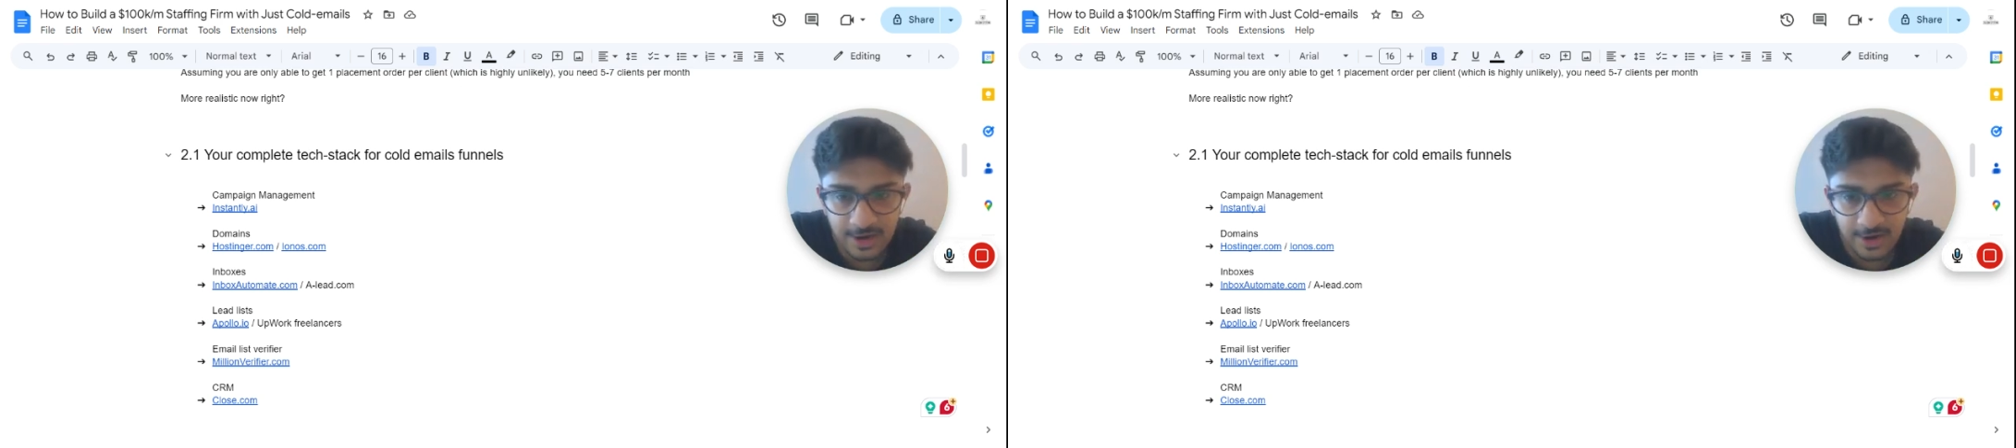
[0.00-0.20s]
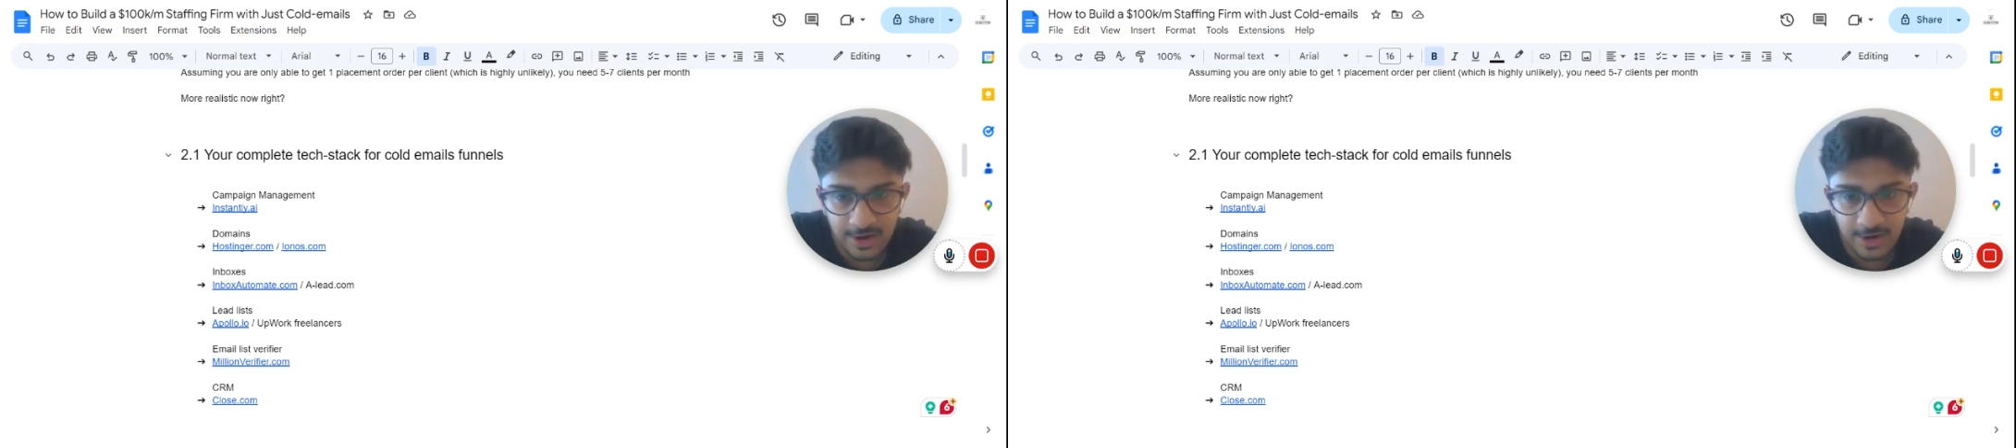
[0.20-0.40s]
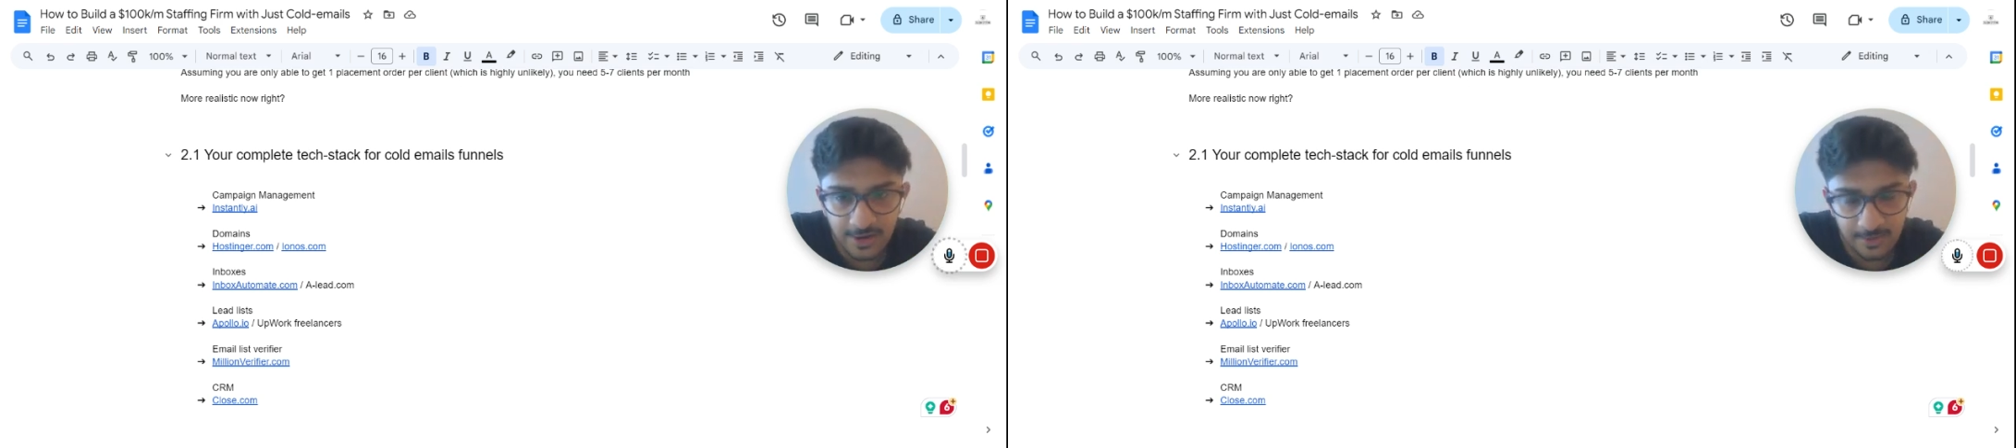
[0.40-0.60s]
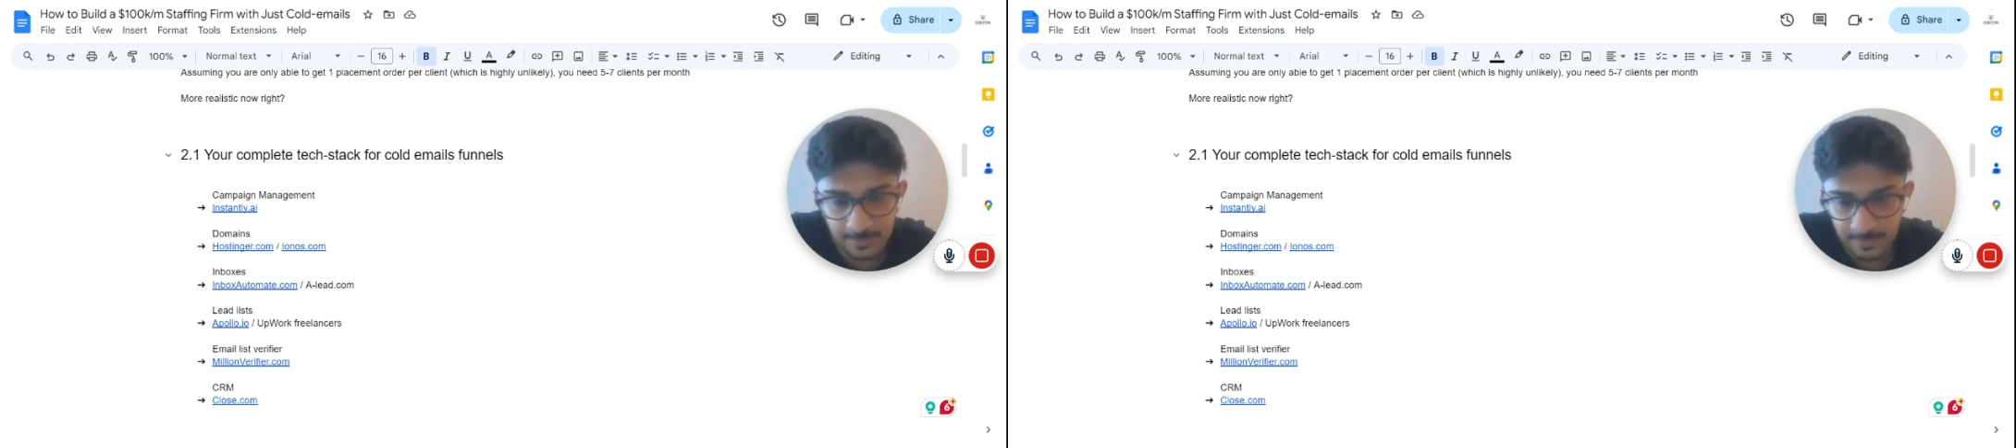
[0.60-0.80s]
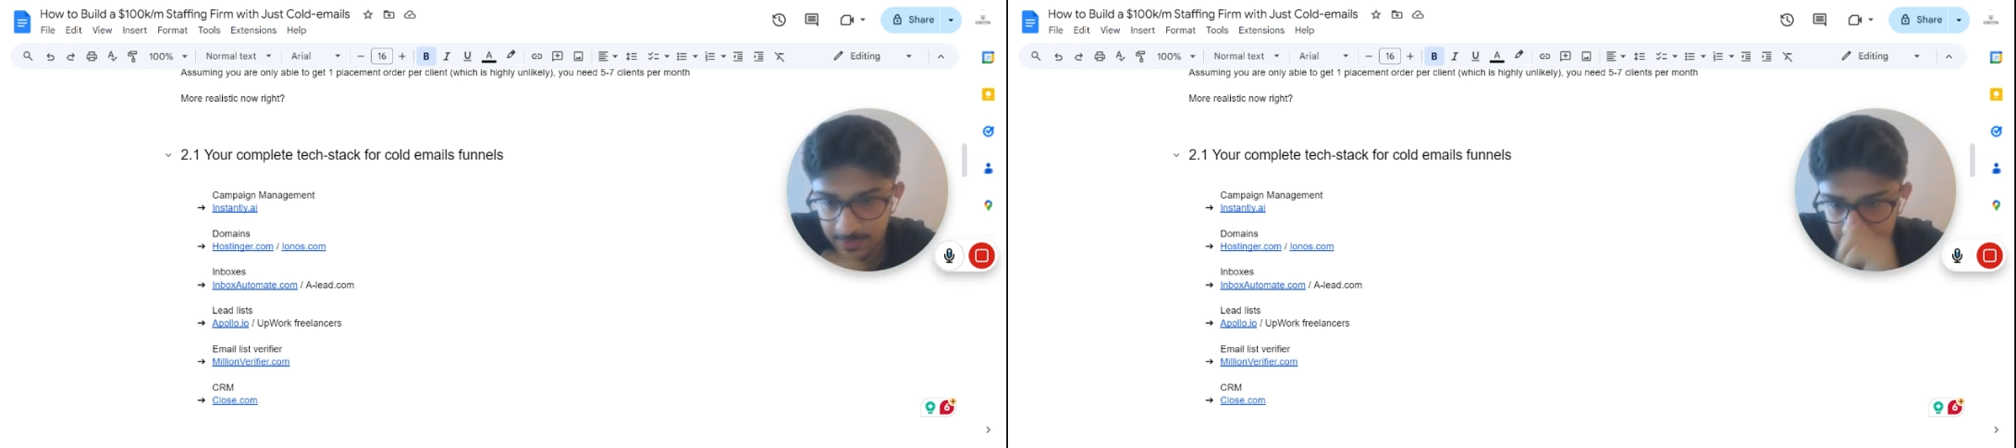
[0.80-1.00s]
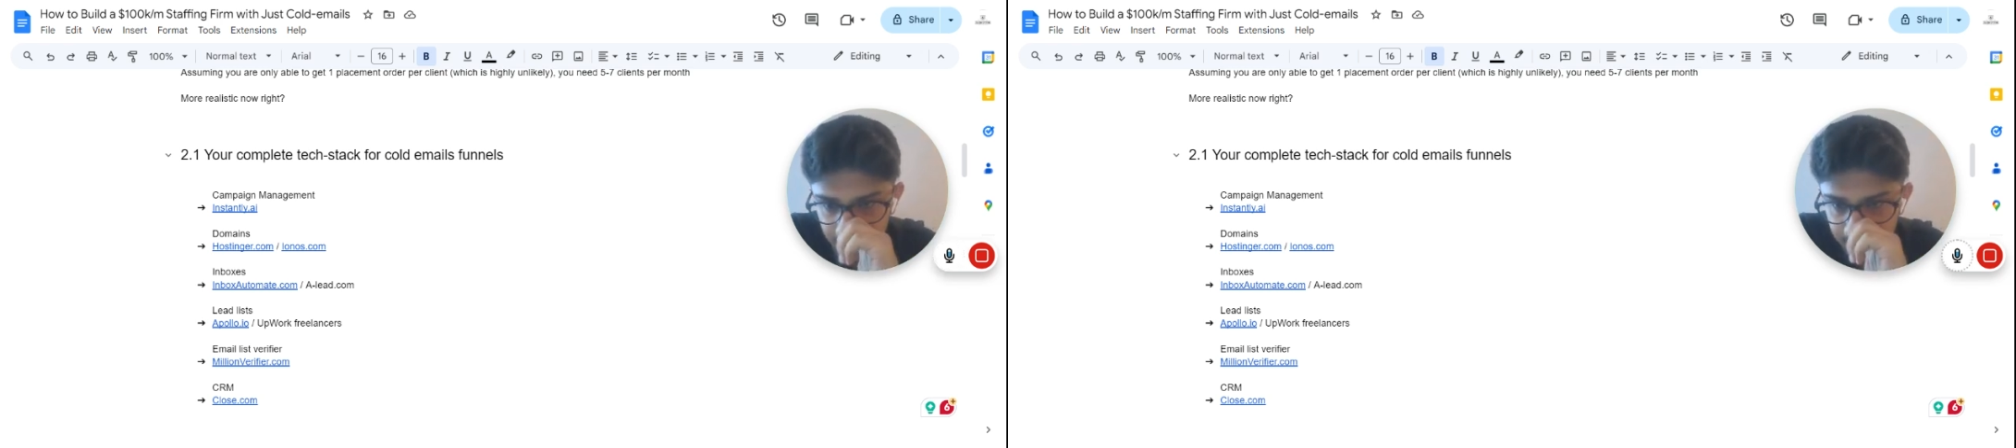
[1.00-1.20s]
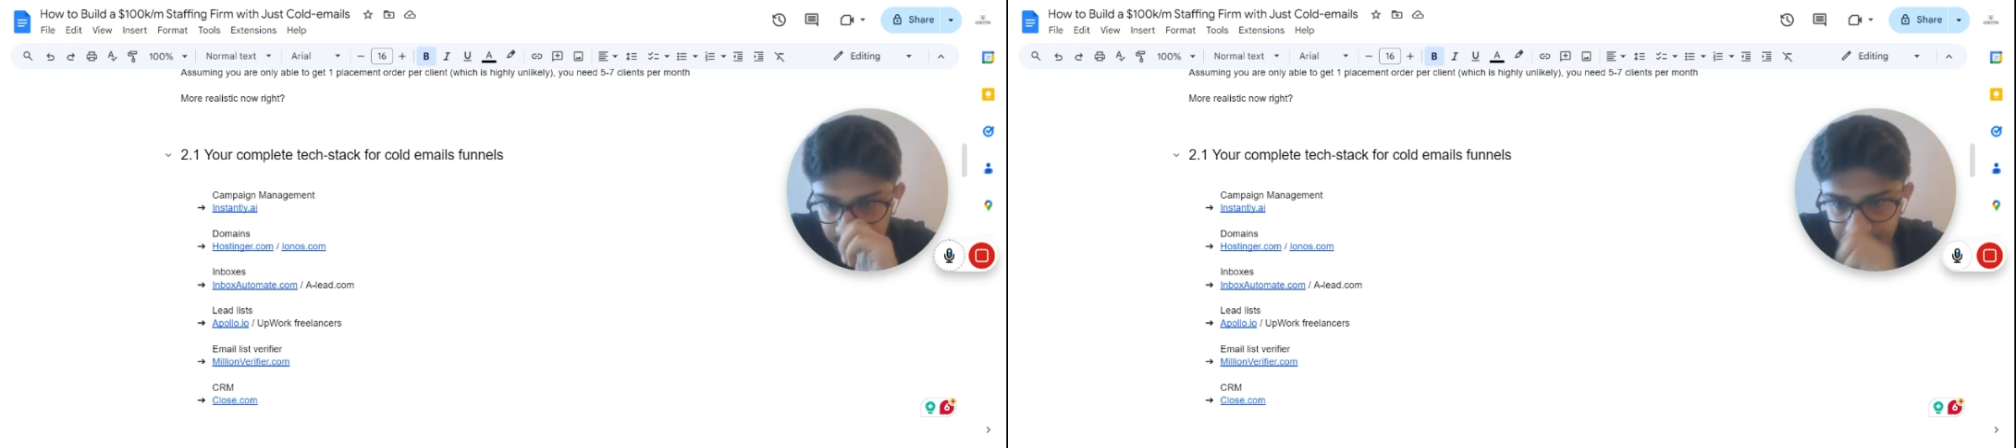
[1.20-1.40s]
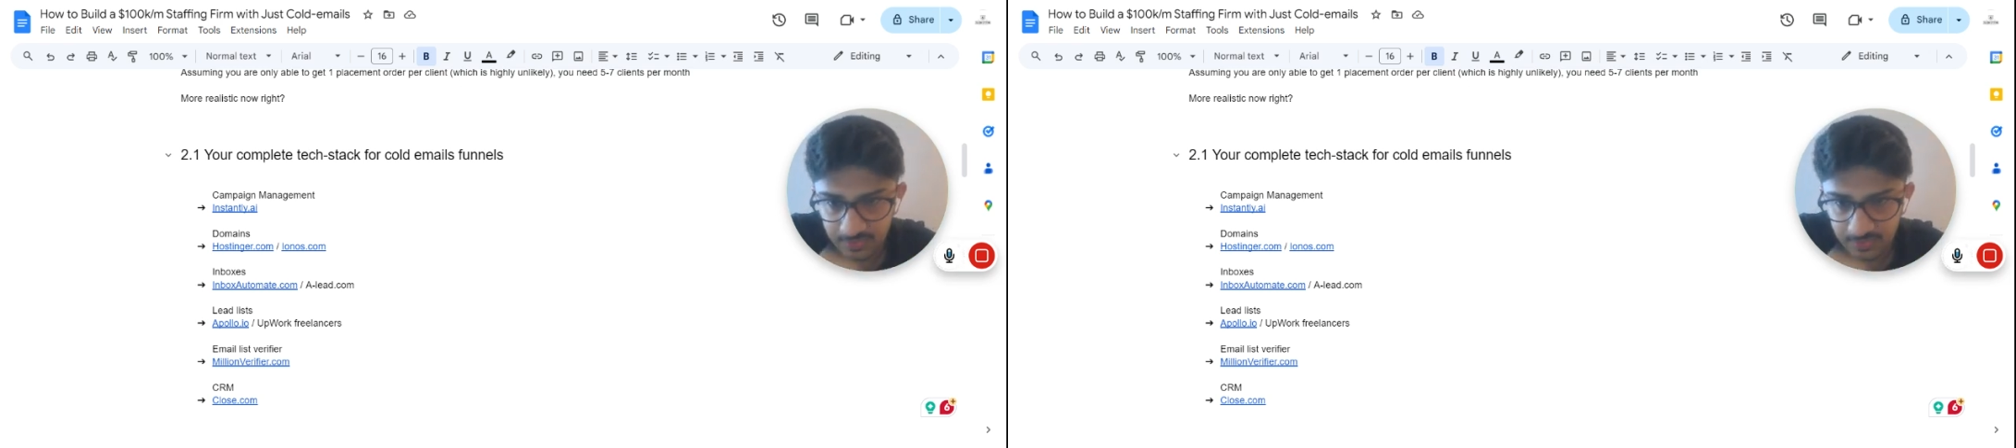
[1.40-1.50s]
uh, you know,